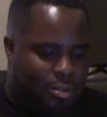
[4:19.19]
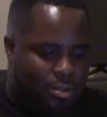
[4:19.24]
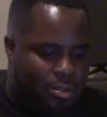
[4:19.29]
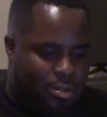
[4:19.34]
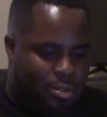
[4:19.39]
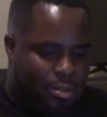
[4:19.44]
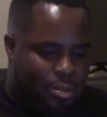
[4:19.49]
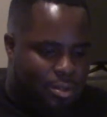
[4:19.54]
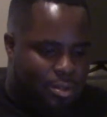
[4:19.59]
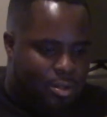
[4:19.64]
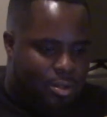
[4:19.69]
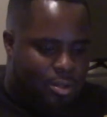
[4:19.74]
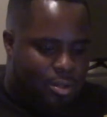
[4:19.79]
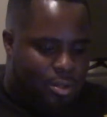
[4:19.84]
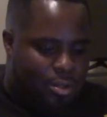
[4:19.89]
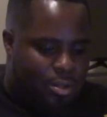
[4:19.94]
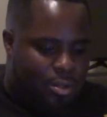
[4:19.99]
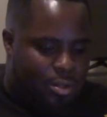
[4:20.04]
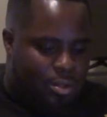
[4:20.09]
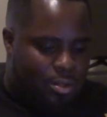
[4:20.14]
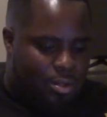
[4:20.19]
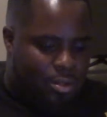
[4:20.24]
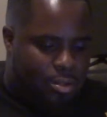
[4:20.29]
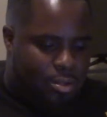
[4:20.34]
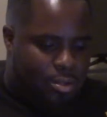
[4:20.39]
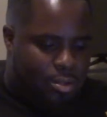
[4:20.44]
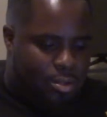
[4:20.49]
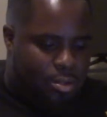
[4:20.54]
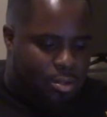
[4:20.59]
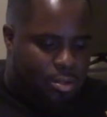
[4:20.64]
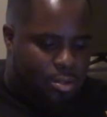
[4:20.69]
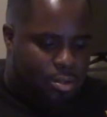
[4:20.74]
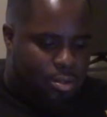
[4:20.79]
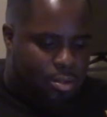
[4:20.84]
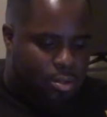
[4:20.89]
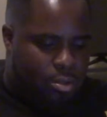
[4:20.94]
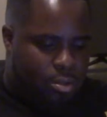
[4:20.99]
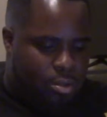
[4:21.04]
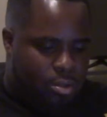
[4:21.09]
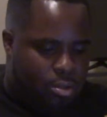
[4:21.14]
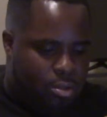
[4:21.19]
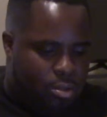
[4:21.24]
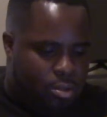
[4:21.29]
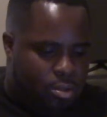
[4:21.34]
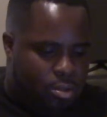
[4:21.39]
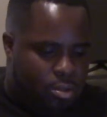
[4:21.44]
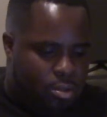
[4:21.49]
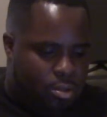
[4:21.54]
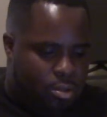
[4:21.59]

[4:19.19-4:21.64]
Nothing is said.